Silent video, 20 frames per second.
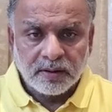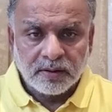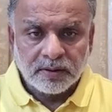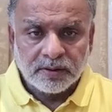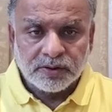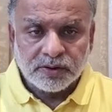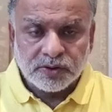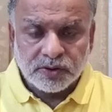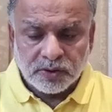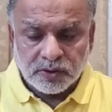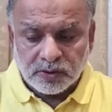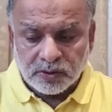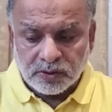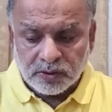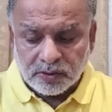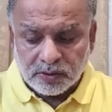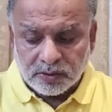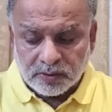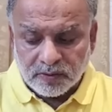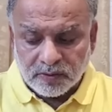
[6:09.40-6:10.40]

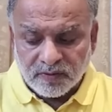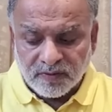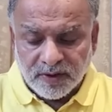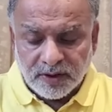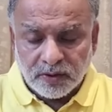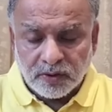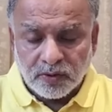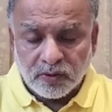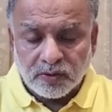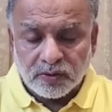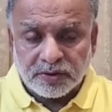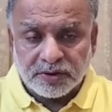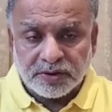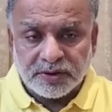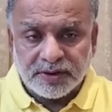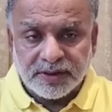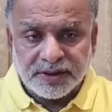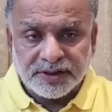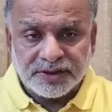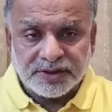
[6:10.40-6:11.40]
So one who
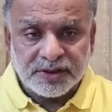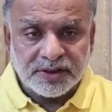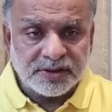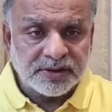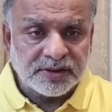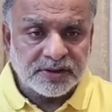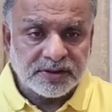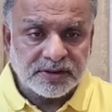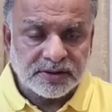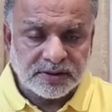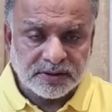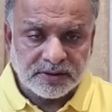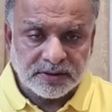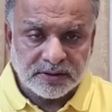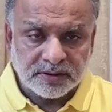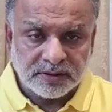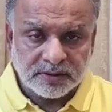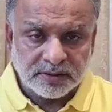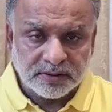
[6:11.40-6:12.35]
teaches